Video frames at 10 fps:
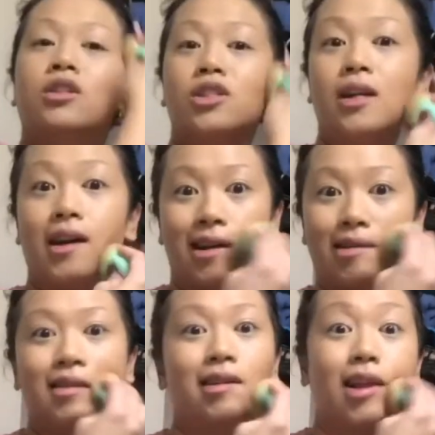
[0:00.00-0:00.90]
shed
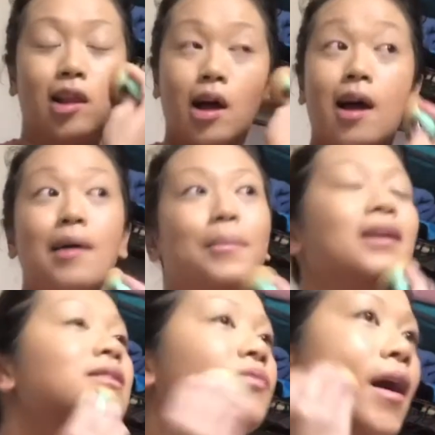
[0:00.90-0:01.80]
a lot. But
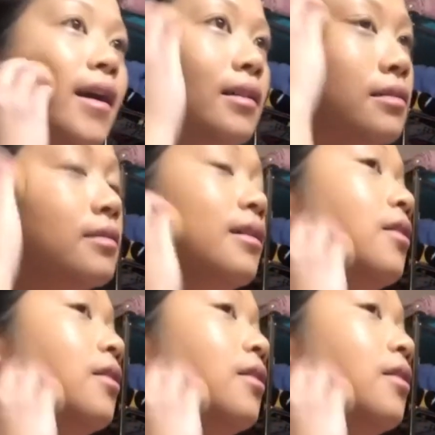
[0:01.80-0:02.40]
it's fine.